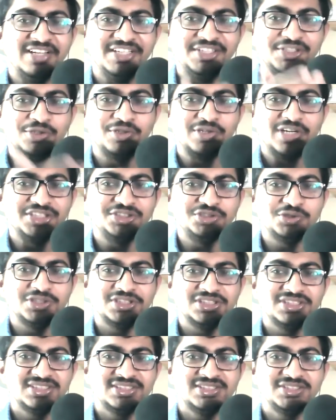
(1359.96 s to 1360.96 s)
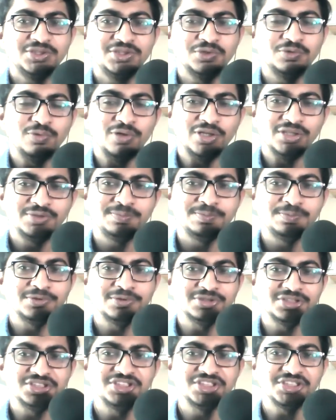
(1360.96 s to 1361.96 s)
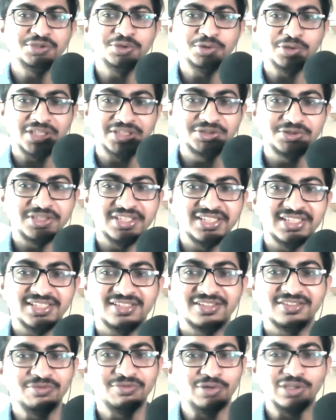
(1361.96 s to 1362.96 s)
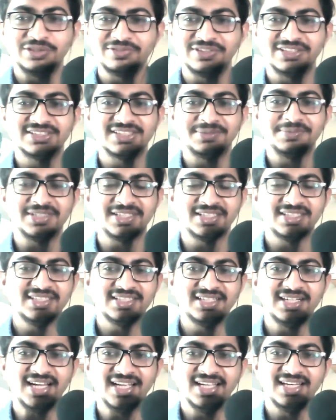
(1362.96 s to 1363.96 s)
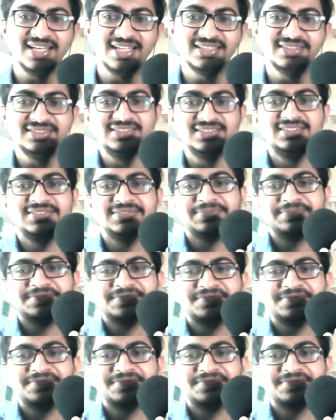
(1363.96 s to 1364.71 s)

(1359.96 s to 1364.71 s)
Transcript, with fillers: when you graduated to what position you are today? What were some career highlights?